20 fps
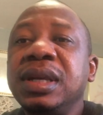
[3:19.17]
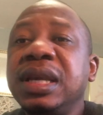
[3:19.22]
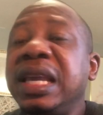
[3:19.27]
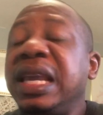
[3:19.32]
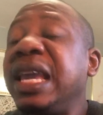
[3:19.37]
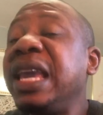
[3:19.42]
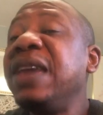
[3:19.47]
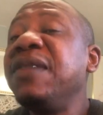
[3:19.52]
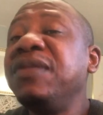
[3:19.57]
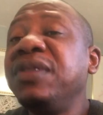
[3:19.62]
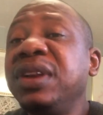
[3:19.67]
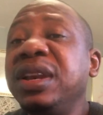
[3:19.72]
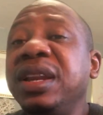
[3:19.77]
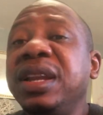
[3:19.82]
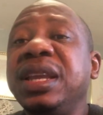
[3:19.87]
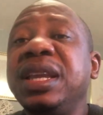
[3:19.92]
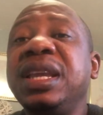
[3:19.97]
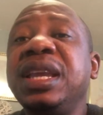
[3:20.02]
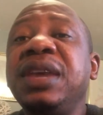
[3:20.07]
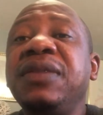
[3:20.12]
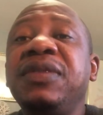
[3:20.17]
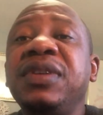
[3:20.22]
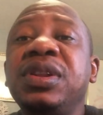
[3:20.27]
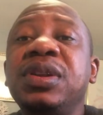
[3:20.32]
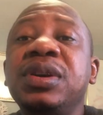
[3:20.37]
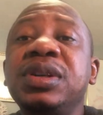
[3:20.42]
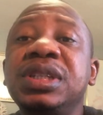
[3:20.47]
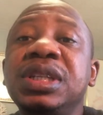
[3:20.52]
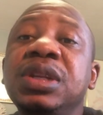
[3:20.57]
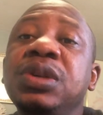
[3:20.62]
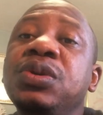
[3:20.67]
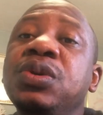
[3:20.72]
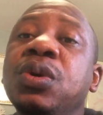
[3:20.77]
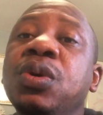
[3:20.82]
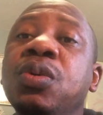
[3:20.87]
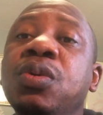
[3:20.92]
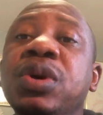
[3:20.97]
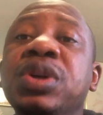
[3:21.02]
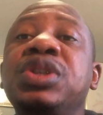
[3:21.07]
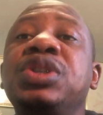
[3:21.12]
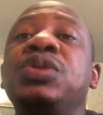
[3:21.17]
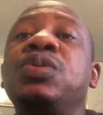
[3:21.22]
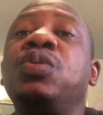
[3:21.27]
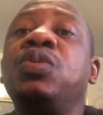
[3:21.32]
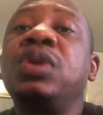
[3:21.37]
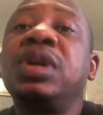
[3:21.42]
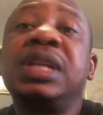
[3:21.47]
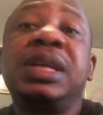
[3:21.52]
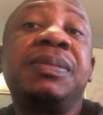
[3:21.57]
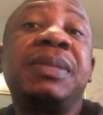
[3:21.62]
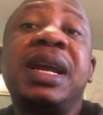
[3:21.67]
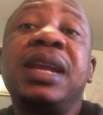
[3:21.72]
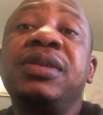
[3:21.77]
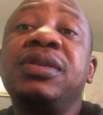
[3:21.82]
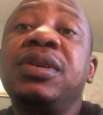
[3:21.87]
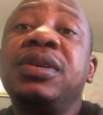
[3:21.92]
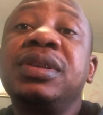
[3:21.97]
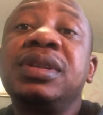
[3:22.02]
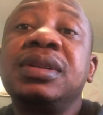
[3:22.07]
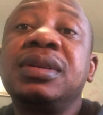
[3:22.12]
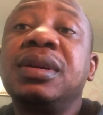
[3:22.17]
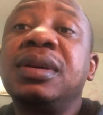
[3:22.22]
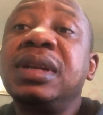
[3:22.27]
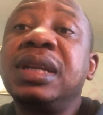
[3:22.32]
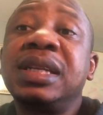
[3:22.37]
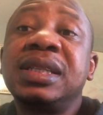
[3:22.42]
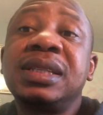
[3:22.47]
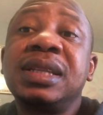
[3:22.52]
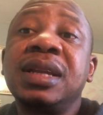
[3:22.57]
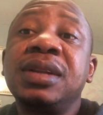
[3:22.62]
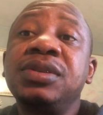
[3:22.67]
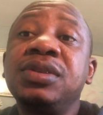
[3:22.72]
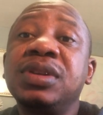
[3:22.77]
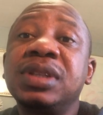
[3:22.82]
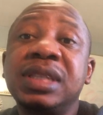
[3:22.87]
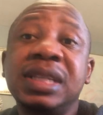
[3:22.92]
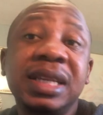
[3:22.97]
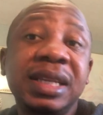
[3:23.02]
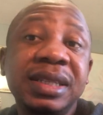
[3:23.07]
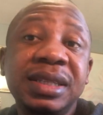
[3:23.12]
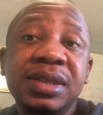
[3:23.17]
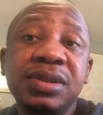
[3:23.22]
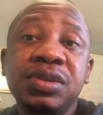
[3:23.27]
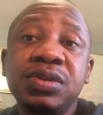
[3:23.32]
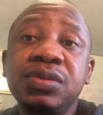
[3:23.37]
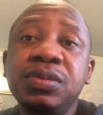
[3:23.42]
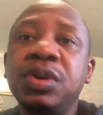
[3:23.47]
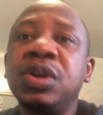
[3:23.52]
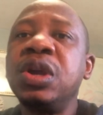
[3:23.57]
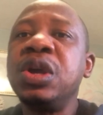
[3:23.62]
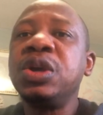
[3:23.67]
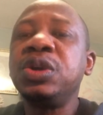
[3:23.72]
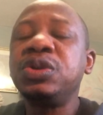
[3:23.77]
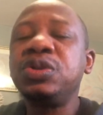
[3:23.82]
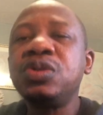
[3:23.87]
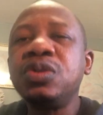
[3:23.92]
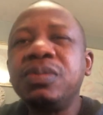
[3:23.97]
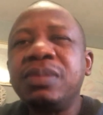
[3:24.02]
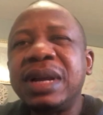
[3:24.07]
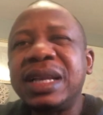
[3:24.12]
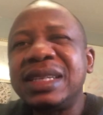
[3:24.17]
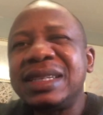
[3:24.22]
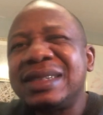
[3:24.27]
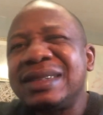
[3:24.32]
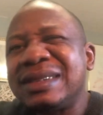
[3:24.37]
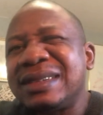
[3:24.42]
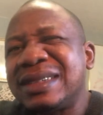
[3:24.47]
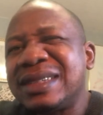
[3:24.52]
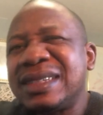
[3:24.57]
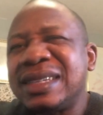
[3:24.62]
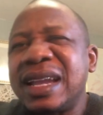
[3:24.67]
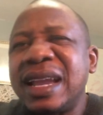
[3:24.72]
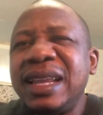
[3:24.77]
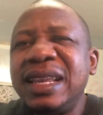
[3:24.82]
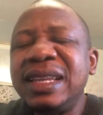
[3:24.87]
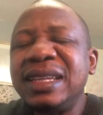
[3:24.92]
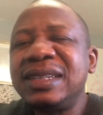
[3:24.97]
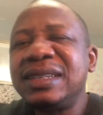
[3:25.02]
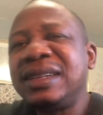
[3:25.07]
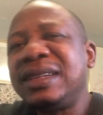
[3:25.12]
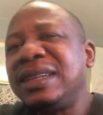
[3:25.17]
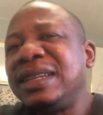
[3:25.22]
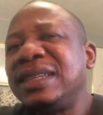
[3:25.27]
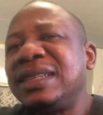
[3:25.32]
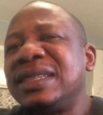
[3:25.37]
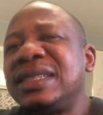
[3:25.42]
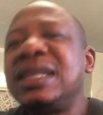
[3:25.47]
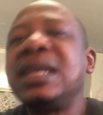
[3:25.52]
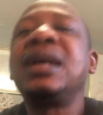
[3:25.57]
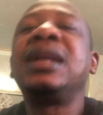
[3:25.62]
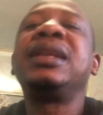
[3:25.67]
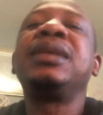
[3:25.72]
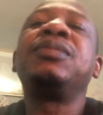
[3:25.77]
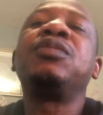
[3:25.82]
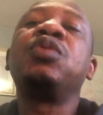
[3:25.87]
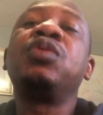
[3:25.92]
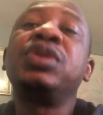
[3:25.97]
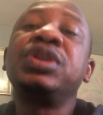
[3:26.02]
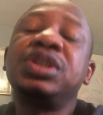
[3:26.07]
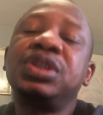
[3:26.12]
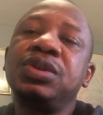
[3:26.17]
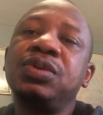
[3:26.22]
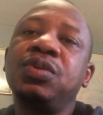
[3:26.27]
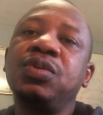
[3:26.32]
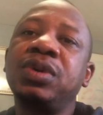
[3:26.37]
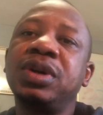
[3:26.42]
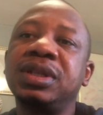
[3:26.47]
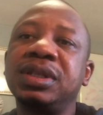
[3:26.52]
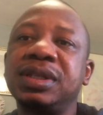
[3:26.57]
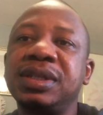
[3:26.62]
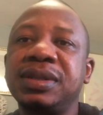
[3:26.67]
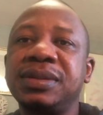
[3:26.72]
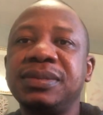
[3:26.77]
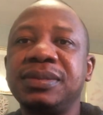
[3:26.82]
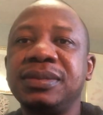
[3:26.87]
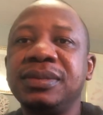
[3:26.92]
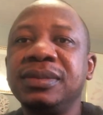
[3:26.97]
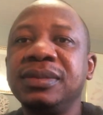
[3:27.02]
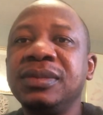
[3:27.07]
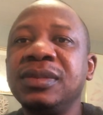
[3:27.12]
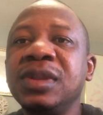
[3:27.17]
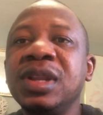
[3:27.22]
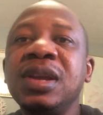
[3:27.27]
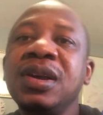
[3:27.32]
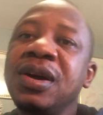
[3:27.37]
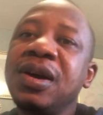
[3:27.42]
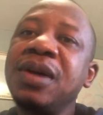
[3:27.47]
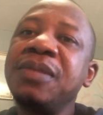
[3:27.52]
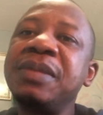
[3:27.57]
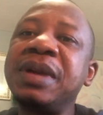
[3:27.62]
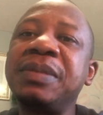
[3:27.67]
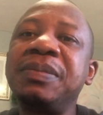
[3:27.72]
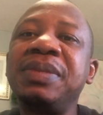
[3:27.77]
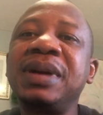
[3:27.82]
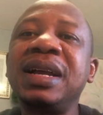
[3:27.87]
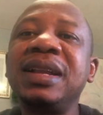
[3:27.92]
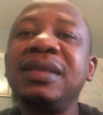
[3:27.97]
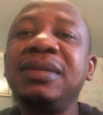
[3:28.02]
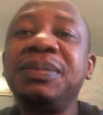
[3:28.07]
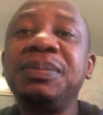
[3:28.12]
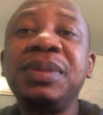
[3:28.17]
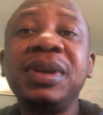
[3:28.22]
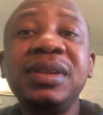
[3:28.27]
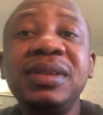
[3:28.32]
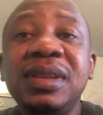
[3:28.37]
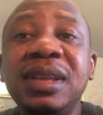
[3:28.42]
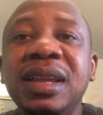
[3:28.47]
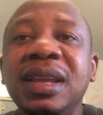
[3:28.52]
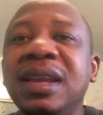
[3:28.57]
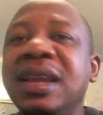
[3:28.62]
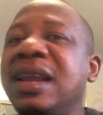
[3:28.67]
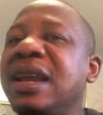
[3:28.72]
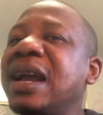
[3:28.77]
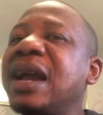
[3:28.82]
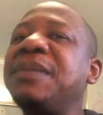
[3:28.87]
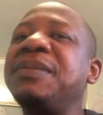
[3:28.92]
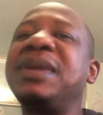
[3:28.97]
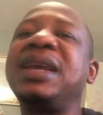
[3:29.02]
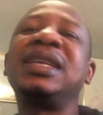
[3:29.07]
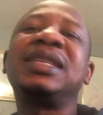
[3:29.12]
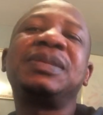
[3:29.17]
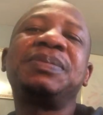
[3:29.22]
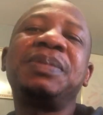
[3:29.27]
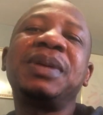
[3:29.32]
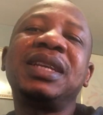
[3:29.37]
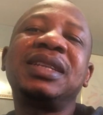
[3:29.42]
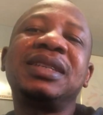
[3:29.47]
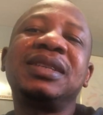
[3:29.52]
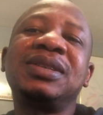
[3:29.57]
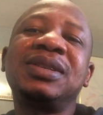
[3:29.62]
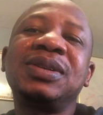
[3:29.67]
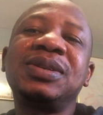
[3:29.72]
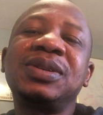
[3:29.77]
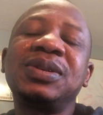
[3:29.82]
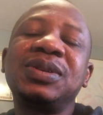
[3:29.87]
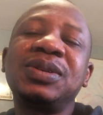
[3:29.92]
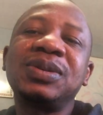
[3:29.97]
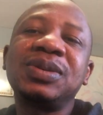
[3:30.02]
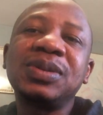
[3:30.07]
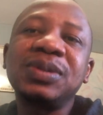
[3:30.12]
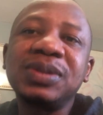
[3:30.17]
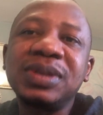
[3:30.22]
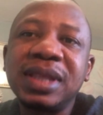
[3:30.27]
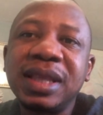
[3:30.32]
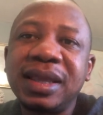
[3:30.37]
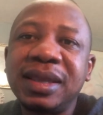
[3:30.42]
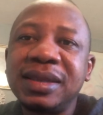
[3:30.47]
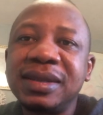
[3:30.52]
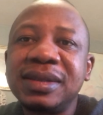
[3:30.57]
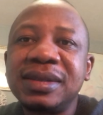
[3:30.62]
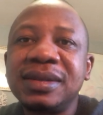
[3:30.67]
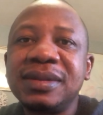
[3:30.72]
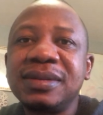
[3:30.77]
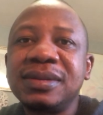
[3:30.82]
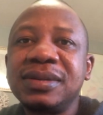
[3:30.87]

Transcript: Even if it doesn't know what you want, it might not understand your taste too much. You might stylishly tell him what you want. On my birthday, I'm expecting so things.